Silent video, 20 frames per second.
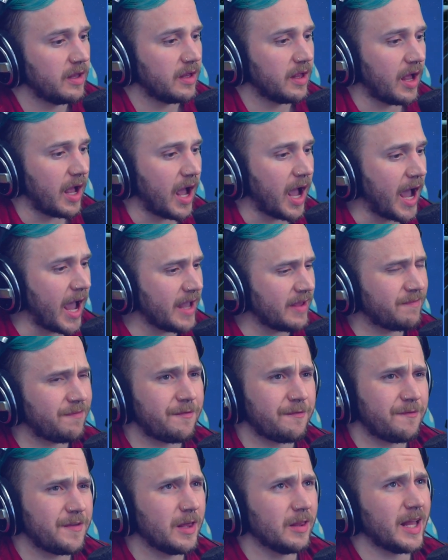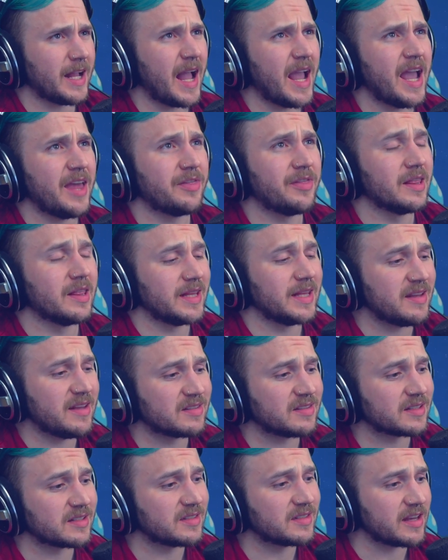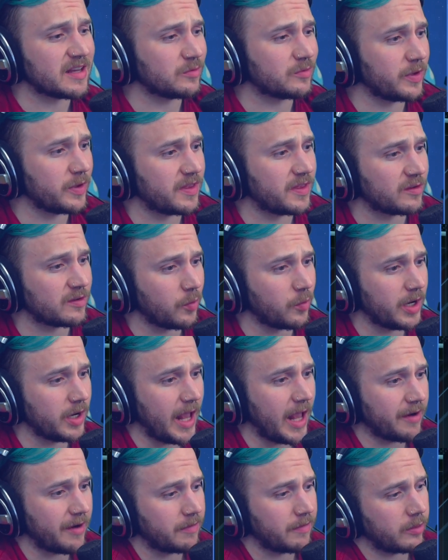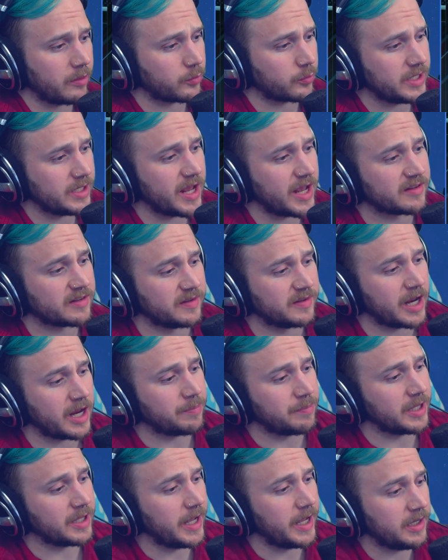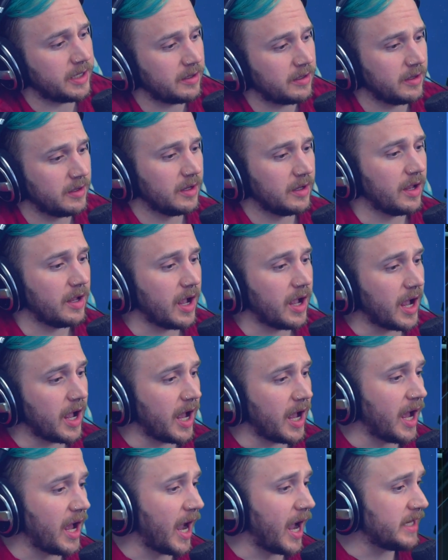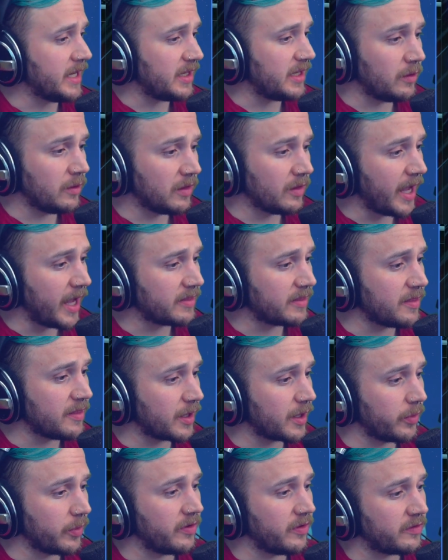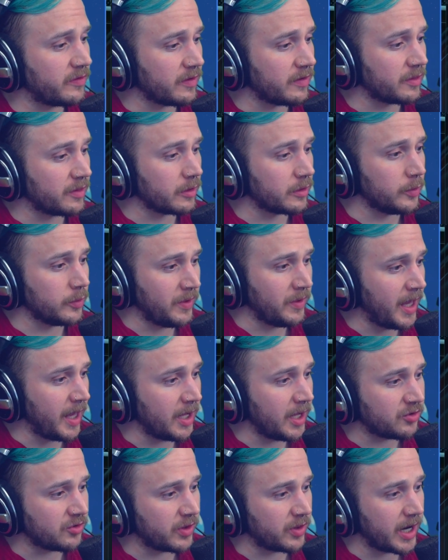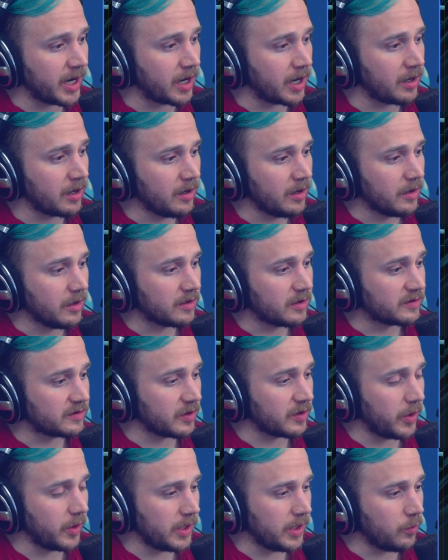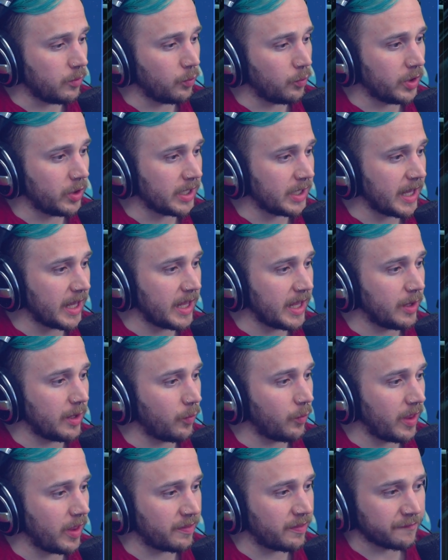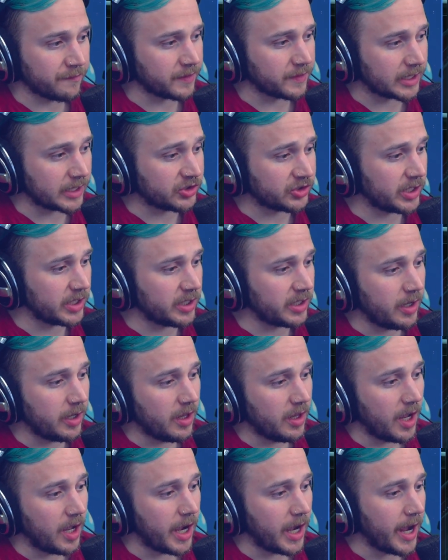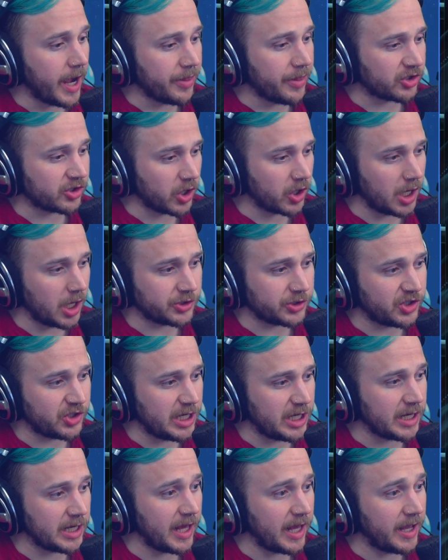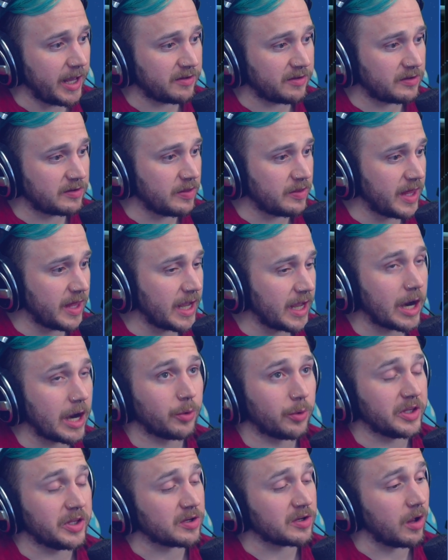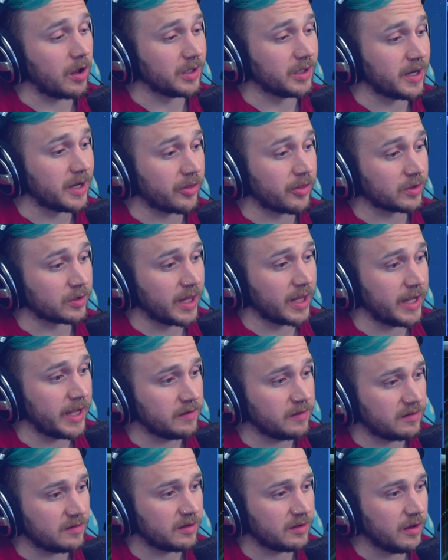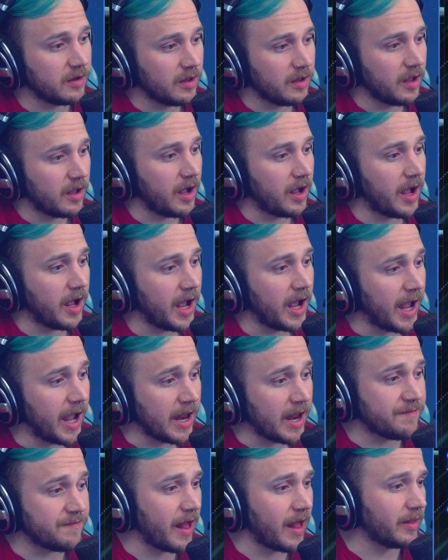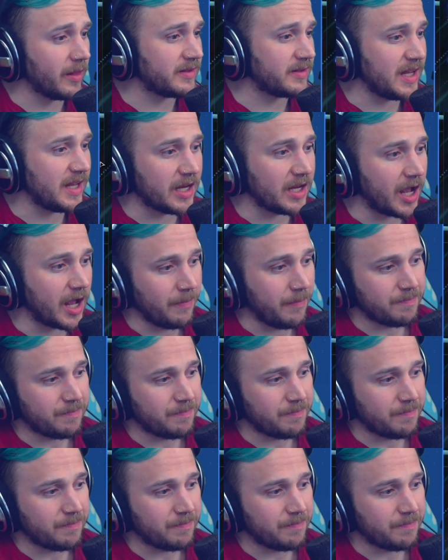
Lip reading: I feel like I had the least success with this one out of the 3 decks that I played. I did like that there was the Luke Cage there, so you wouldn't get hit with Affliction, and the Shang-Chi in case they got really tall in other lanes. And Valentina